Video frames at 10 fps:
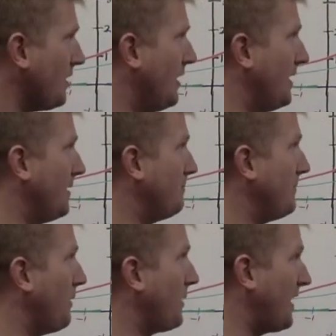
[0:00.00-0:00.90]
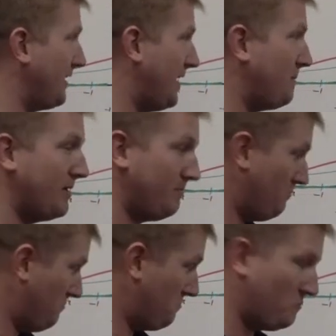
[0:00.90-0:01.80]
and we kind of keep it
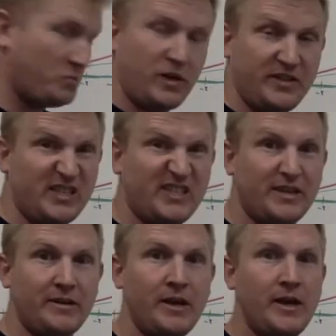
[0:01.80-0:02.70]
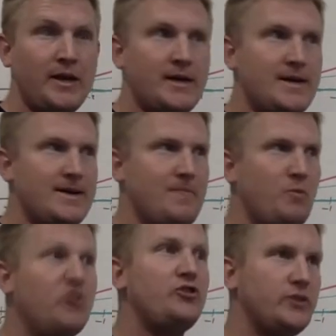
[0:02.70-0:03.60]
consistent,
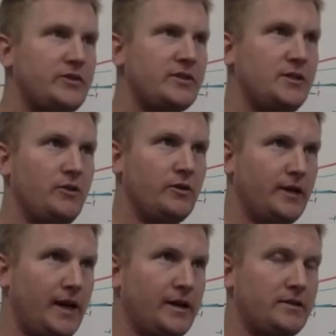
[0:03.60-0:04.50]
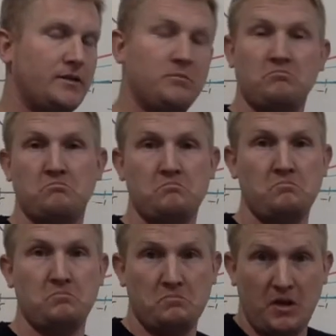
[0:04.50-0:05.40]
we should still get
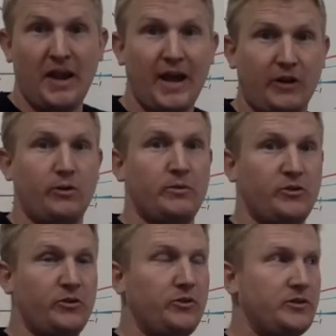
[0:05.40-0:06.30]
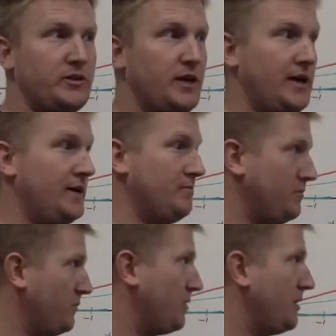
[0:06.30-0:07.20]
an accurate result,
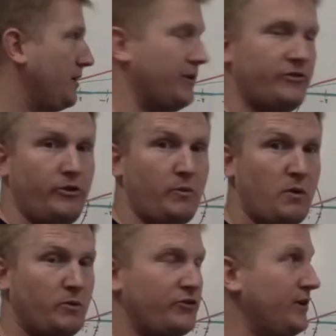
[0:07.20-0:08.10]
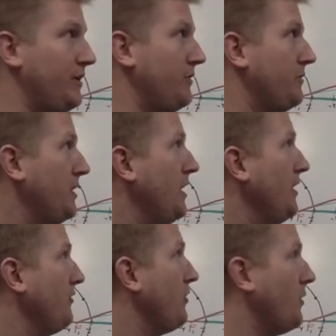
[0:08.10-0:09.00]
considering what we're trying to do.
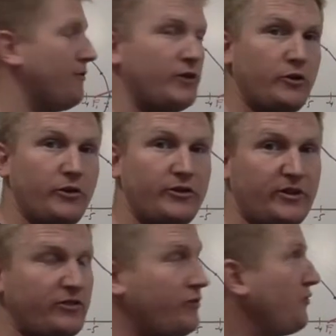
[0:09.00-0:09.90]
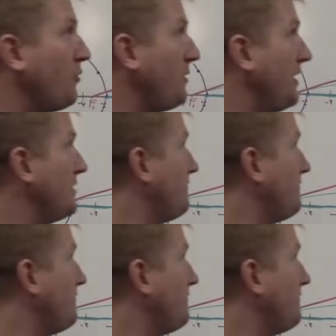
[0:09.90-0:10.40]
So if we do the distance formula to